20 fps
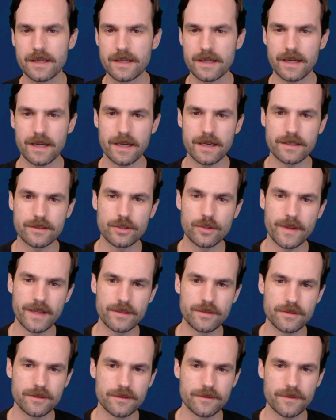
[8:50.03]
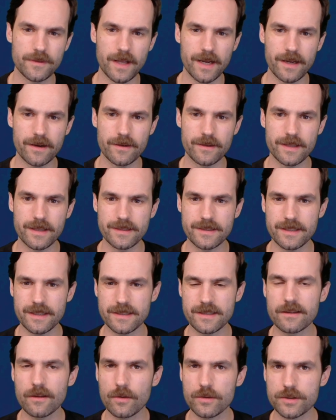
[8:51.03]
2 mana 2/2 flyer that
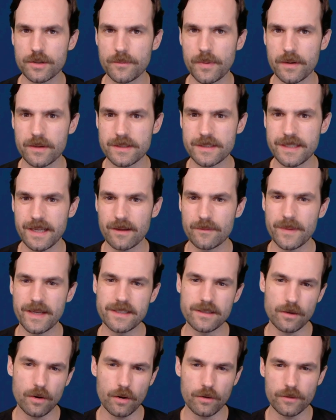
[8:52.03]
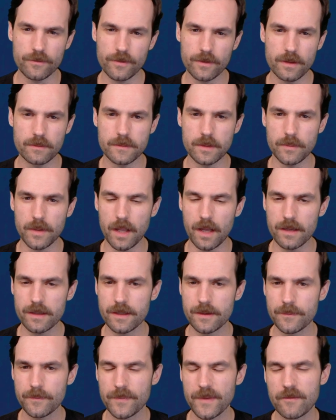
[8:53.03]
slows your opponents down, makes it harder for them to block.
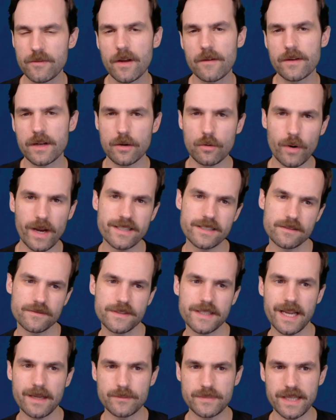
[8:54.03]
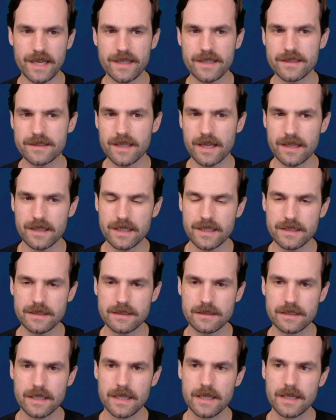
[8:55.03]
If you have an aggressive type deck, it's kind of nice.